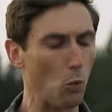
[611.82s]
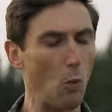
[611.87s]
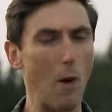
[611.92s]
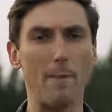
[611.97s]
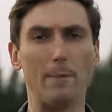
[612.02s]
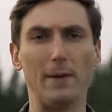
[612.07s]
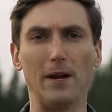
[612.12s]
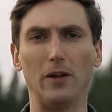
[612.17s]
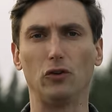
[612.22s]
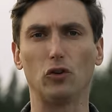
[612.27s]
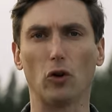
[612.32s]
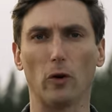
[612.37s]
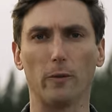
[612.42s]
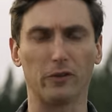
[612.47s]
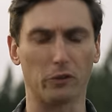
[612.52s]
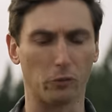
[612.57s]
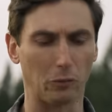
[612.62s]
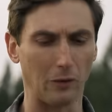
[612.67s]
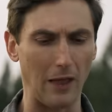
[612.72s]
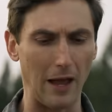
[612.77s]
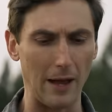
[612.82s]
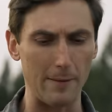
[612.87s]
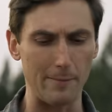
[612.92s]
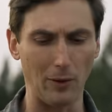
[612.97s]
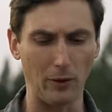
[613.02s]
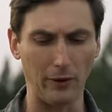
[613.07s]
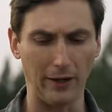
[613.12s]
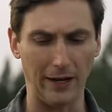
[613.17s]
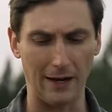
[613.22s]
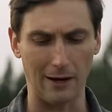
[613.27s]
weapon in terms of
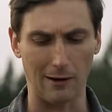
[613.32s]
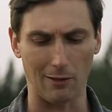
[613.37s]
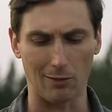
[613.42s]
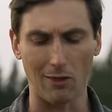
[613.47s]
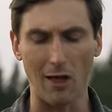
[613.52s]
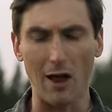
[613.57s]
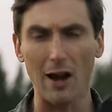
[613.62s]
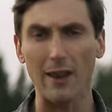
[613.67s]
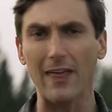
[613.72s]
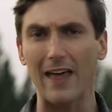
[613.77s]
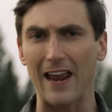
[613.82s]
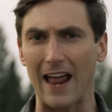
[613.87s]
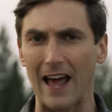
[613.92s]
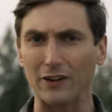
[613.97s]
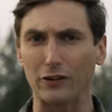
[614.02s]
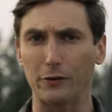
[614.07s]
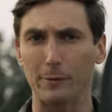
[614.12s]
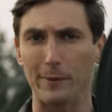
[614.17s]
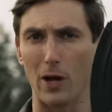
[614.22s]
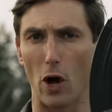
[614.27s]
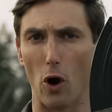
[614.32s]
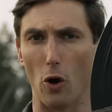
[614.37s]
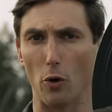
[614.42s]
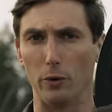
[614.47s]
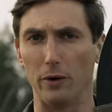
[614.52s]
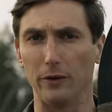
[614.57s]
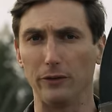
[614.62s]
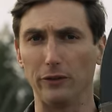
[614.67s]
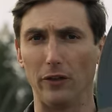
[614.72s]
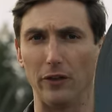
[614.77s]
reliability, and a lot of that has to be
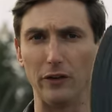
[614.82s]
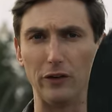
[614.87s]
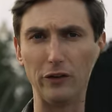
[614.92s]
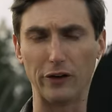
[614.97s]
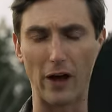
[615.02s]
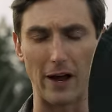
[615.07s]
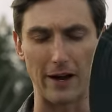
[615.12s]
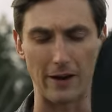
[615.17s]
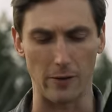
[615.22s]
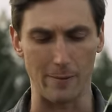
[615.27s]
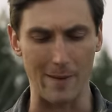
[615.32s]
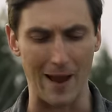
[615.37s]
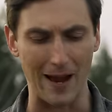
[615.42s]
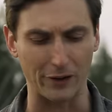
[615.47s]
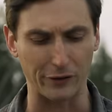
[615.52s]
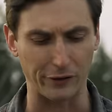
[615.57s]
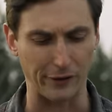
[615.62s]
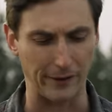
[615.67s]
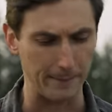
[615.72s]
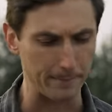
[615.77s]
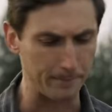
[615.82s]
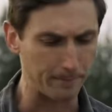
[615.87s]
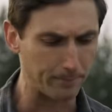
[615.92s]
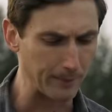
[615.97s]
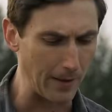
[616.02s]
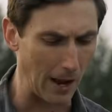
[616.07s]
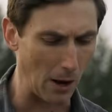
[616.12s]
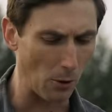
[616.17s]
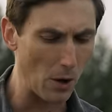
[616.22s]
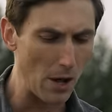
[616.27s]
owed to the design of the magazine.
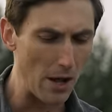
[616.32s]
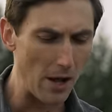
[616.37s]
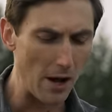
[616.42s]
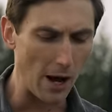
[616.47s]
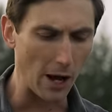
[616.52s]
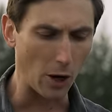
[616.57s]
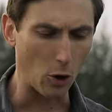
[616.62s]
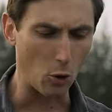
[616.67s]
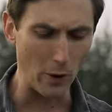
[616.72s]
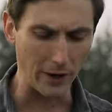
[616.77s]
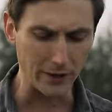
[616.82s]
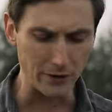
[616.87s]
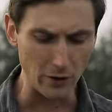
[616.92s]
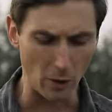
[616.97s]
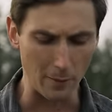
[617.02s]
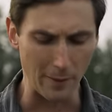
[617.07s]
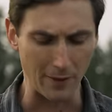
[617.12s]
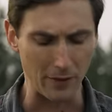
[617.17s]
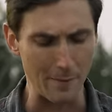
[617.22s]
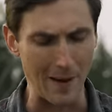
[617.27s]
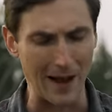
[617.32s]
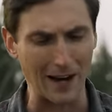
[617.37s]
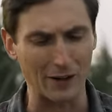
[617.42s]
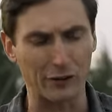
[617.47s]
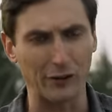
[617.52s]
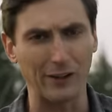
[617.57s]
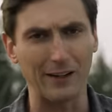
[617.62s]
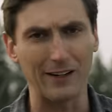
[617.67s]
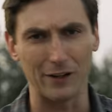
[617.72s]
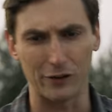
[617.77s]
Now, a quick note about the
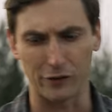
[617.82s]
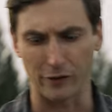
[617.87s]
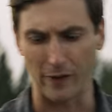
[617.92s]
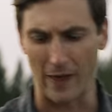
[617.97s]
magazine is